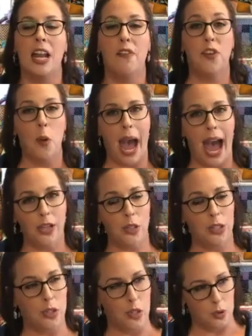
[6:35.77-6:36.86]
And if you
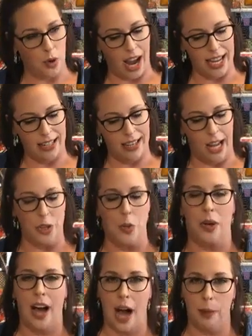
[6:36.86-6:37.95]
actually try it and
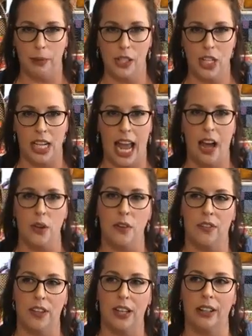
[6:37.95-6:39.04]
you accomplish it, how
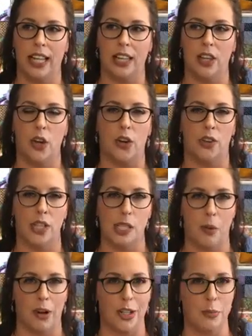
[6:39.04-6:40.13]
you feel like you're the
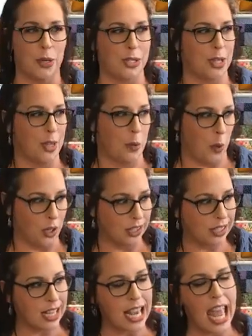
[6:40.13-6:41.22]
smartest person in the
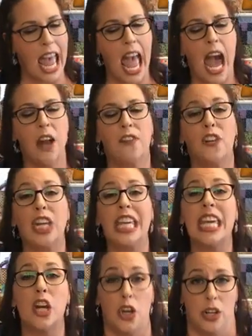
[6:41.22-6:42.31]
world. And for
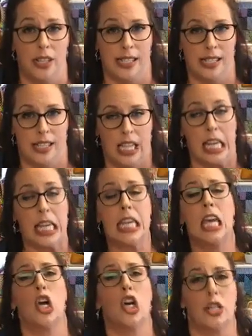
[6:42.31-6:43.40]
years,
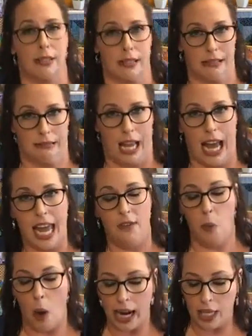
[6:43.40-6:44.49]
years, I
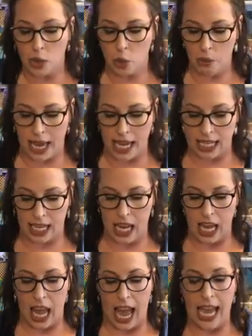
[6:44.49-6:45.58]
have wanted to make
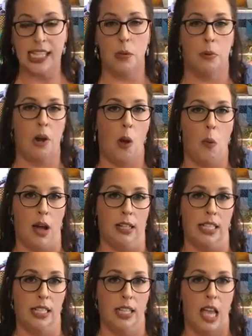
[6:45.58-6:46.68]
a zip around
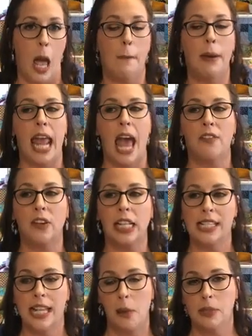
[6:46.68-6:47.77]
wallet. But
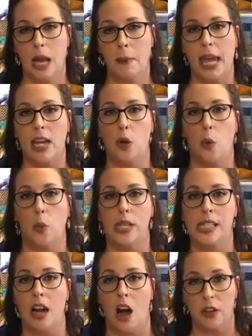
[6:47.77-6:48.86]
every attempt I made
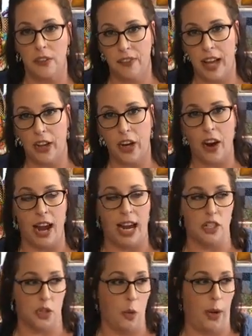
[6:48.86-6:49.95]
was an utter failure, and
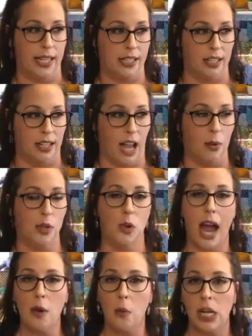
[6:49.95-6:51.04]
I just quit. I would
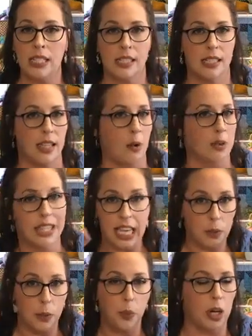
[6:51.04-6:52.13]
try it once, I would
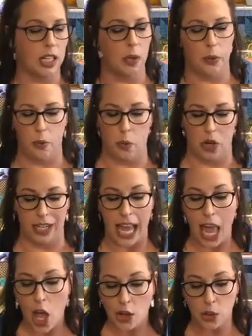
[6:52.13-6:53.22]
think it would work, and it wouldn't work.
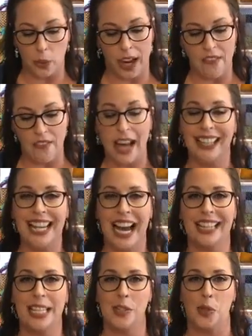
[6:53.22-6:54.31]
So when I finally
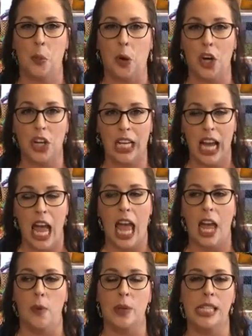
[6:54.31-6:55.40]
got this to work,
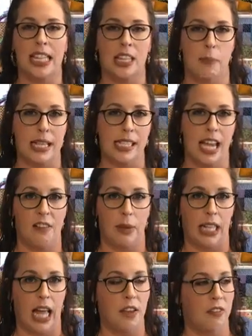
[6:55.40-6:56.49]
it was like the best day of
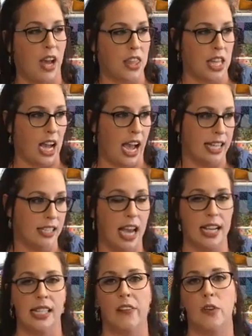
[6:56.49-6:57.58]
my life. I think I
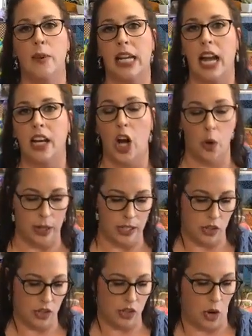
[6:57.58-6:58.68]
text everybody I know and